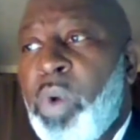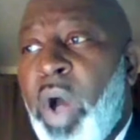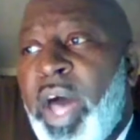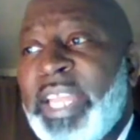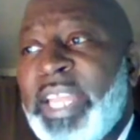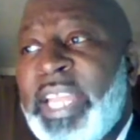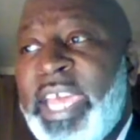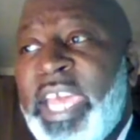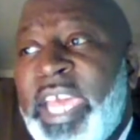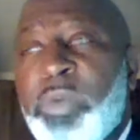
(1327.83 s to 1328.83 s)
Uh,
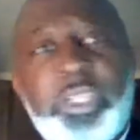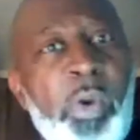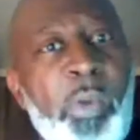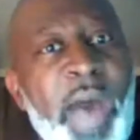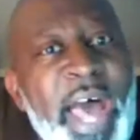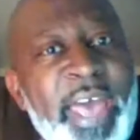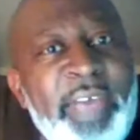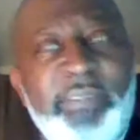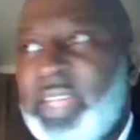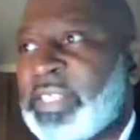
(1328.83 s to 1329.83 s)
live with your
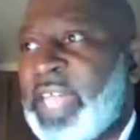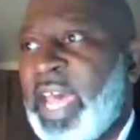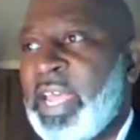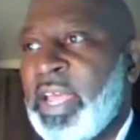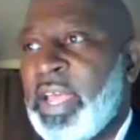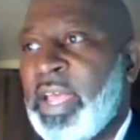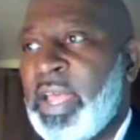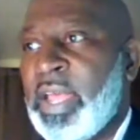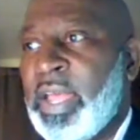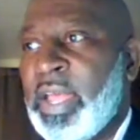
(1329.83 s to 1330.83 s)
wife. It say
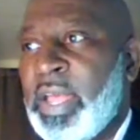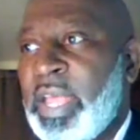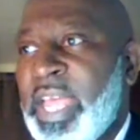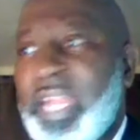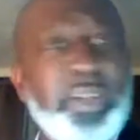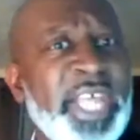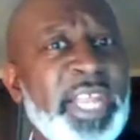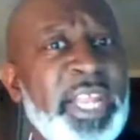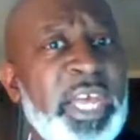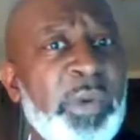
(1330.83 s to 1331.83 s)
it don't say
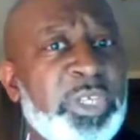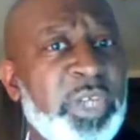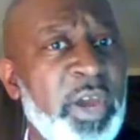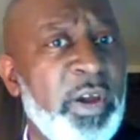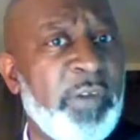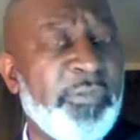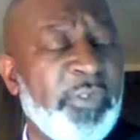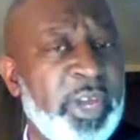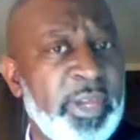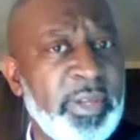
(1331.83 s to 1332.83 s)
live with your
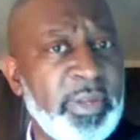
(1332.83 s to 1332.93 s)
girlfriend.